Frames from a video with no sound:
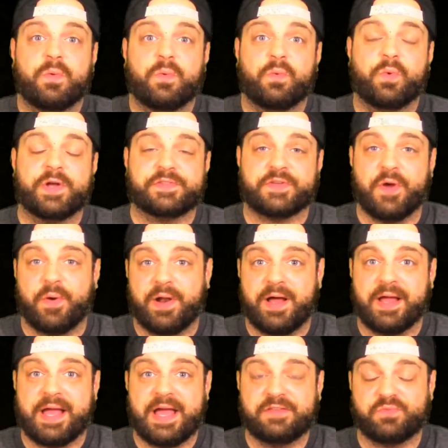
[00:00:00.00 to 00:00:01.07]
What's going
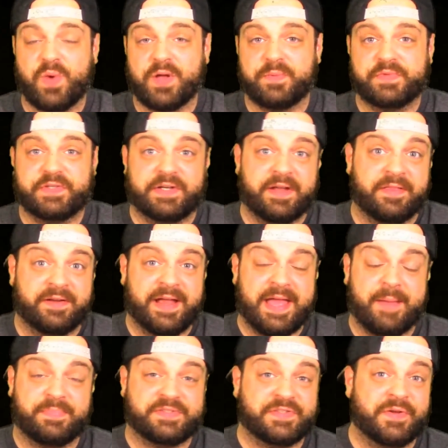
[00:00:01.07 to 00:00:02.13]
on guys? Welcome to another
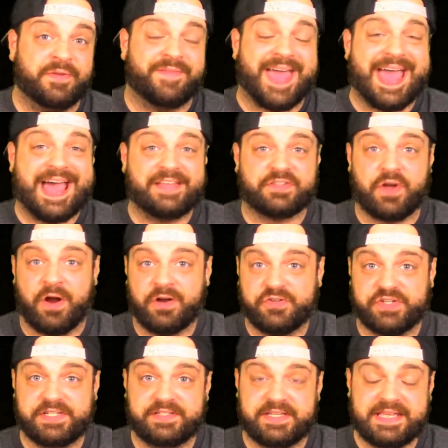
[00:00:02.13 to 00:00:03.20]
episode of Ask
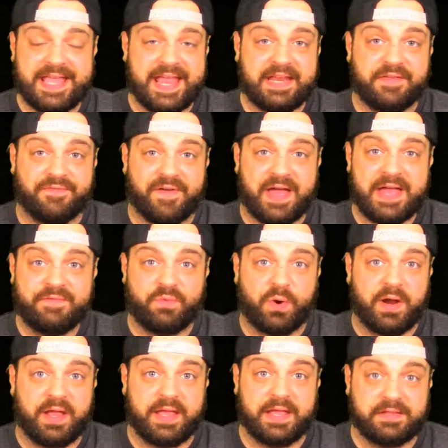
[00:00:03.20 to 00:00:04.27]
RGT85
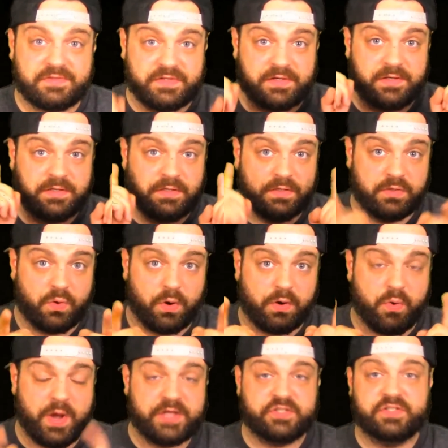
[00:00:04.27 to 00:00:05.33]
where I answer your
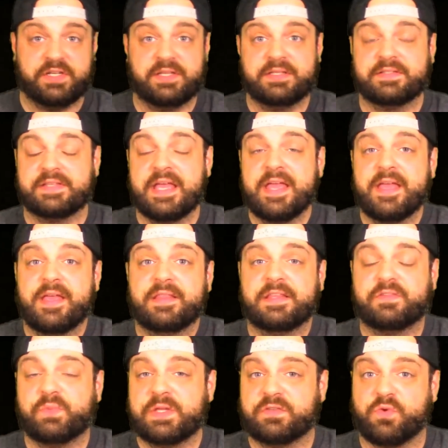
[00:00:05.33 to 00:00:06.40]
questions.
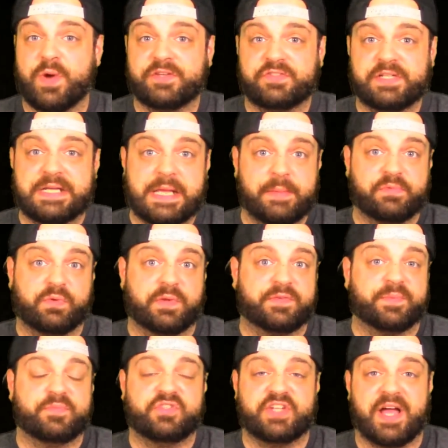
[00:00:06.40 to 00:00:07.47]
This week's question comes to us
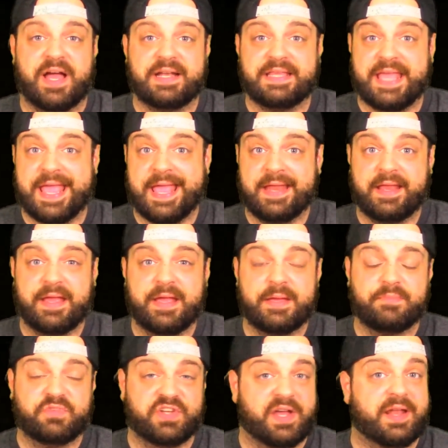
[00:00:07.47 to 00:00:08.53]
from Jon
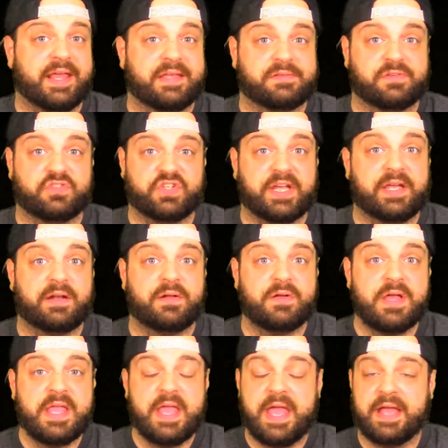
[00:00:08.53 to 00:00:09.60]
Canham. Jon has a
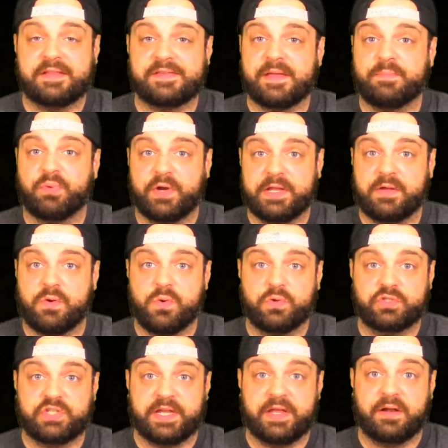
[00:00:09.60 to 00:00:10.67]
channel. It's a pretty cool
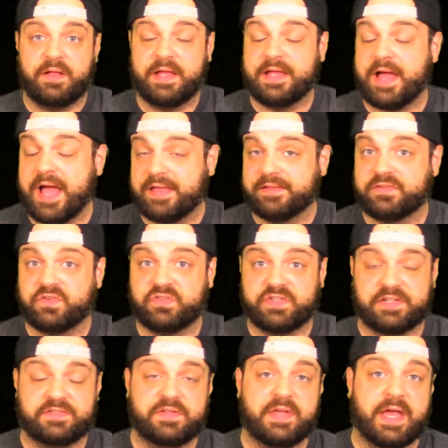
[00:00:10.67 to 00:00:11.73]
channel. I highly
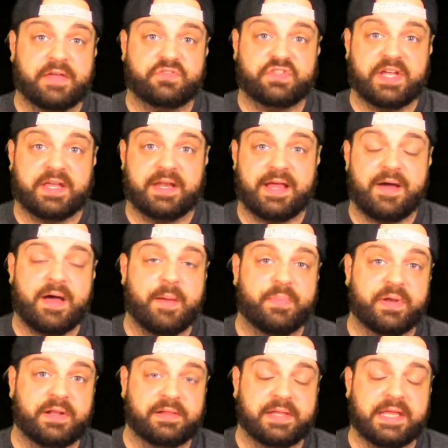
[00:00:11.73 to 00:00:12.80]
suggest you guys check it out. I'll
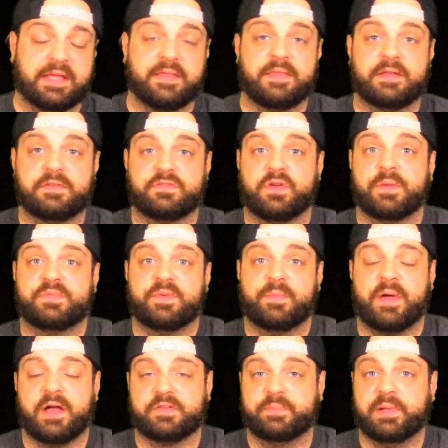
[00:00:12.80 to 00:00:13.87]
put a link in the description
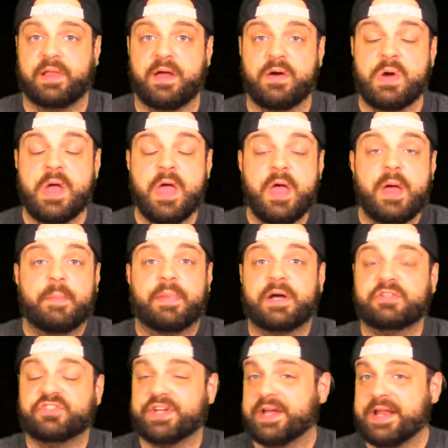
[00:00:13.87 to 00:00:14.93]
box below.
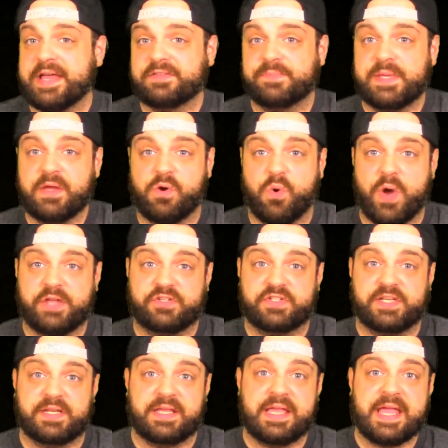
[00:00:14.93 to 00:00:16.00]
But Jon asked me a
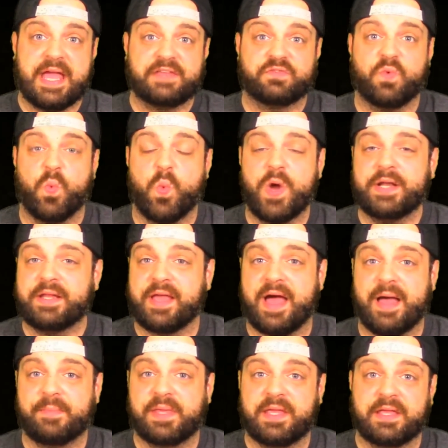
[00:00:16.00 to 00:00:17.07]
question. He asked, what
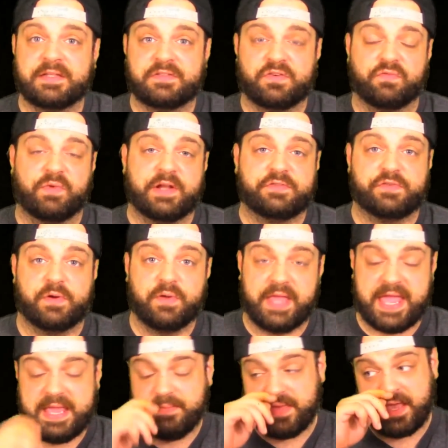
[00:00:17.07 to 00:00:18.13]
got me into retro
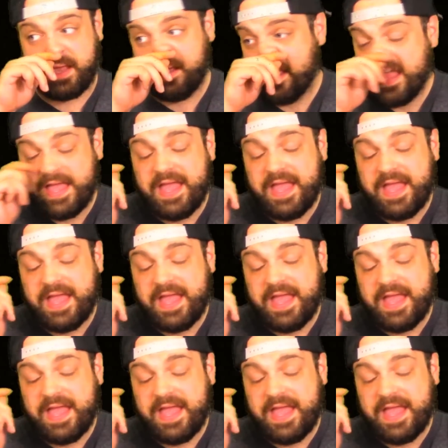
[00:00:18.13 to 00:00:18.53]
gaming?